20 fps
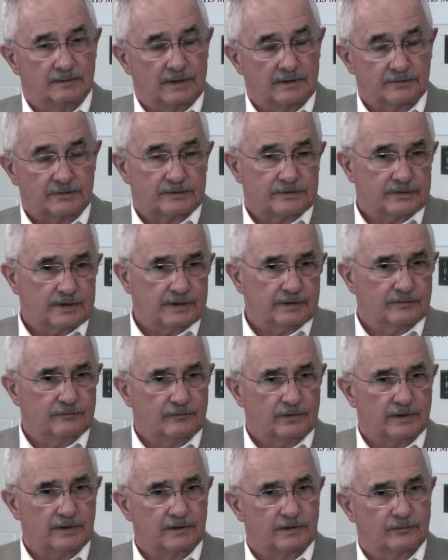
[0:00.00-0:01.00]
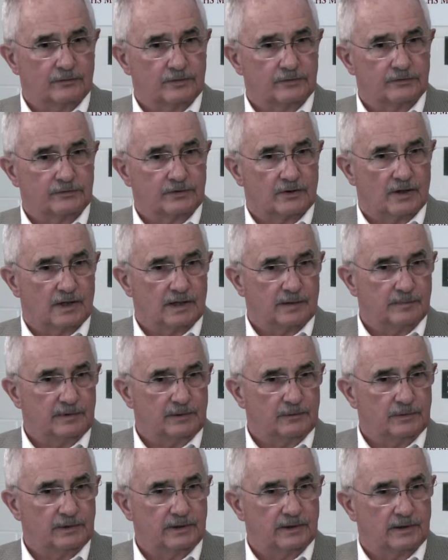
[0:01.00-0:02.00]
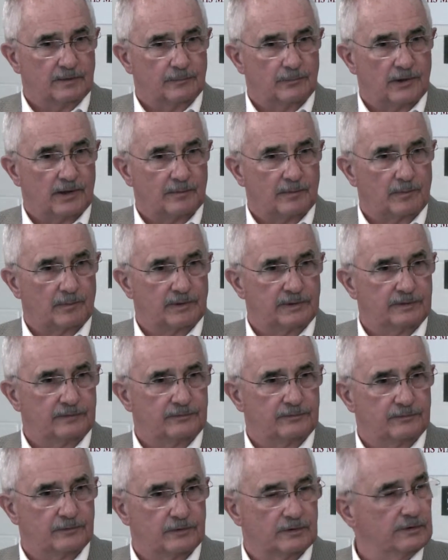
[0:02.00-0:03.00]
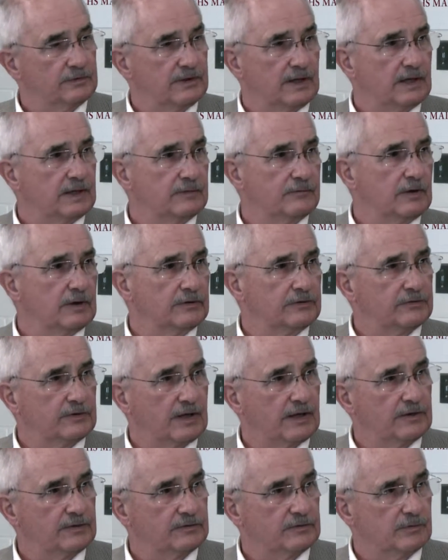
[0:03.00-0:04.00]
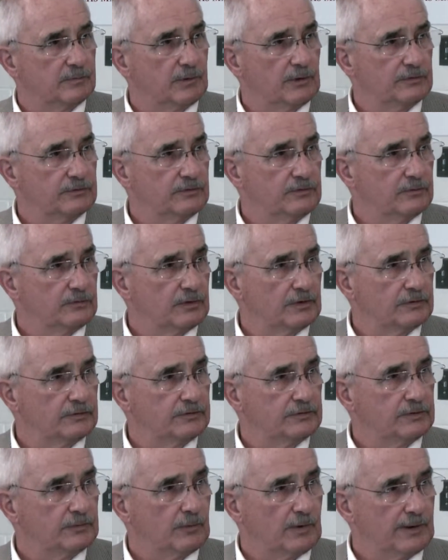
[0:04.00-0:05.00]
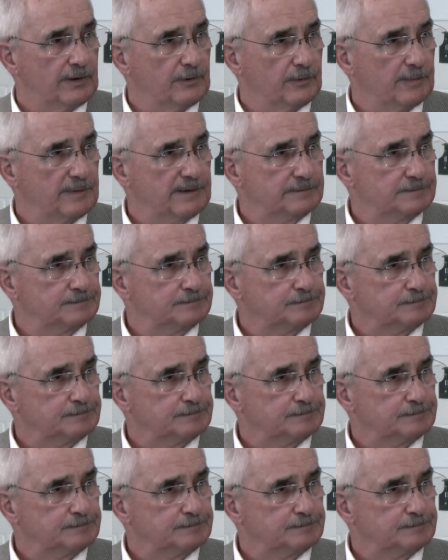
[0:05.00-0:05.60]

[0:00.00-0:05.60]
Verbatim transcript: as I say, a very diverse economy. We are probably, for a town of our size, the most diverse in Wyoming.